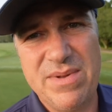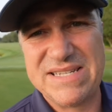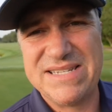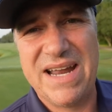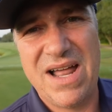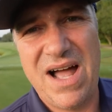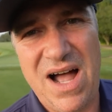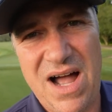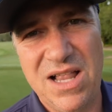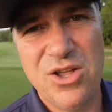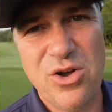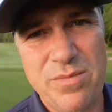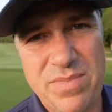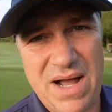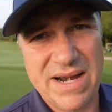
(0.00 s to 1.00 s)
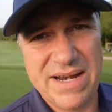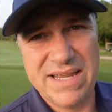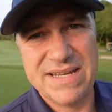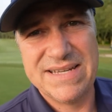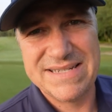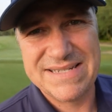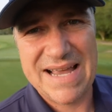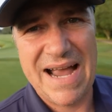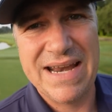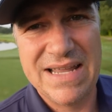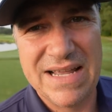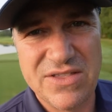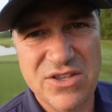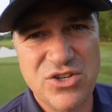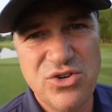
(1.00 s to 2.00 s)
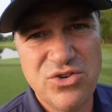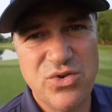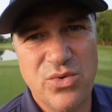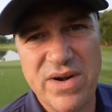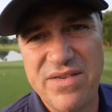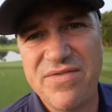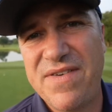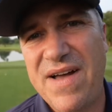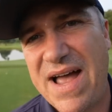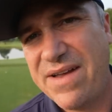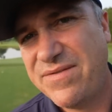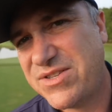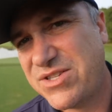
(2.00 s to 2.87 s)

It's not hollow body design like the two twenty-five.